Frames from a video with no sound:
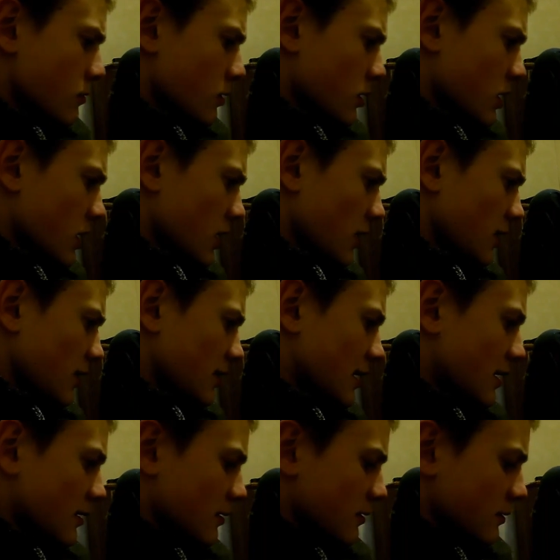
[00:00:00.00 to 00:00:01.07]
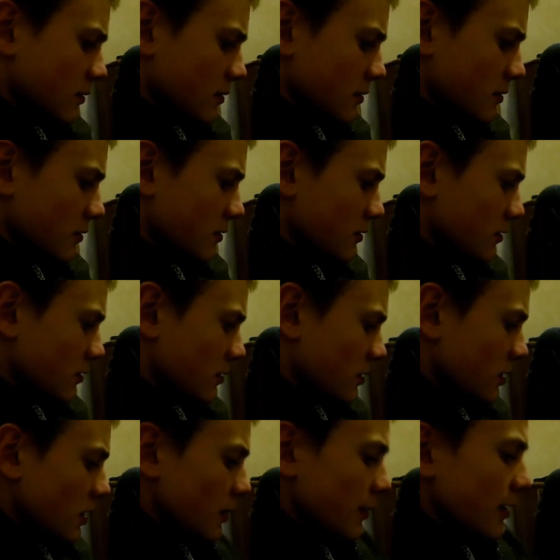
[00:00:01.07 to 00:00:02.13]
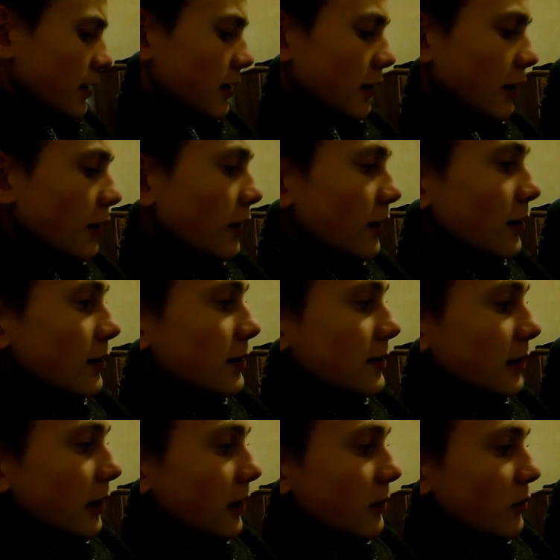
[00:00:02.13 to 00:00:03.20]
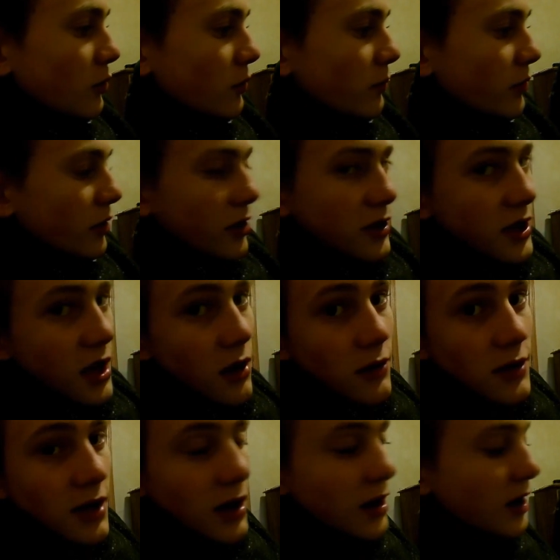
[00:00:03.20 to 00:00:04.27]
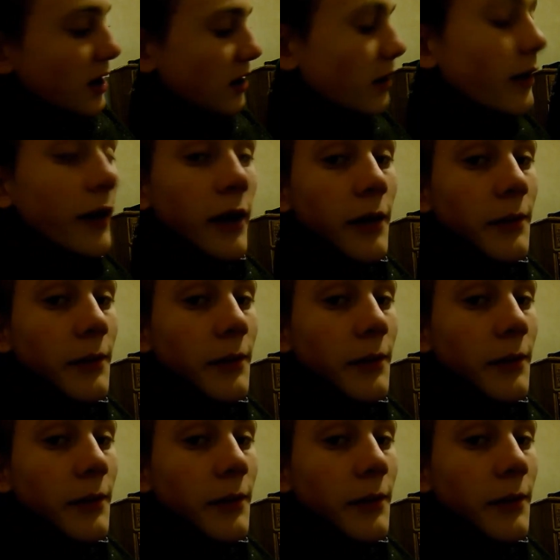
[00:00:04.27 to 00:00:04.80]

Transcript: what the heck is that? Anyway, Sun and Moon Burning Shadows yet again.